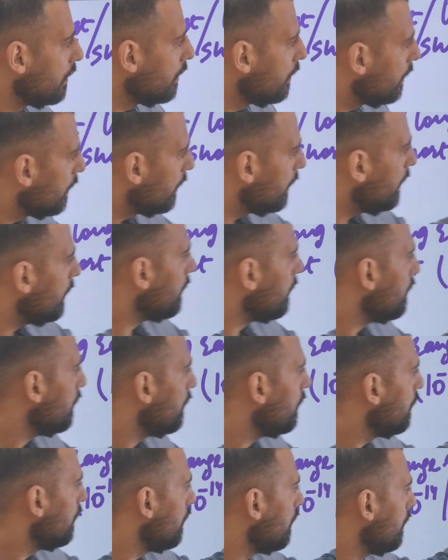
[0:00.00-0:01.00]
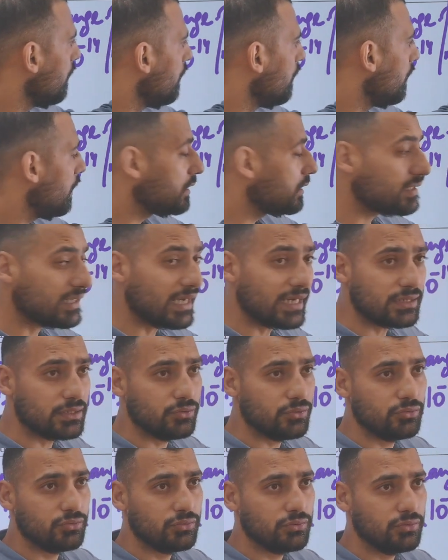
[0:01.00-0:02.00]
Yeah?
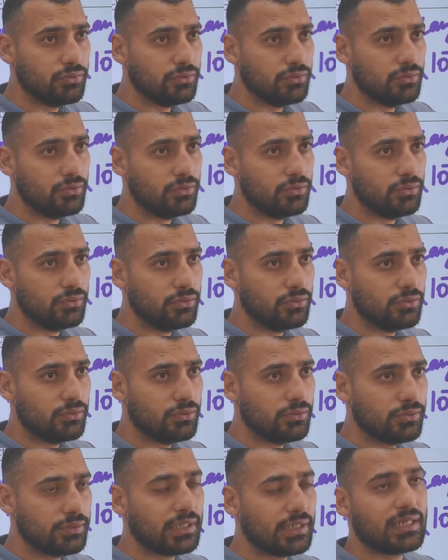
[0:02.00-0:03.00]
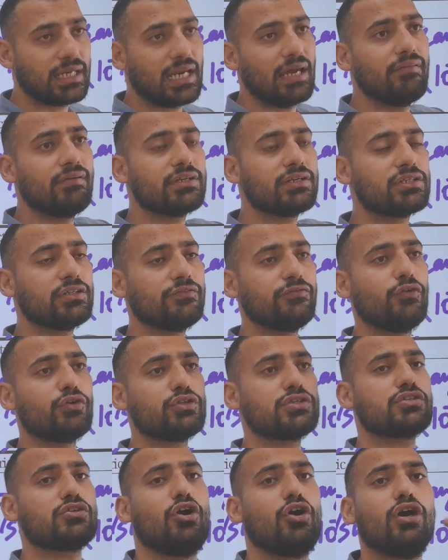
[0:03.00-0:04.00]
Attractive. The gravitational
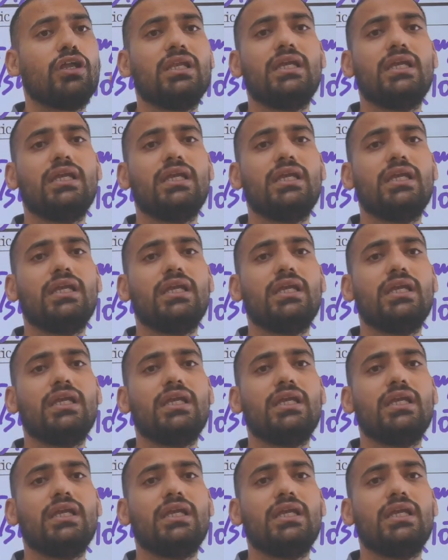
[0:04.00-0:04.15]
force is only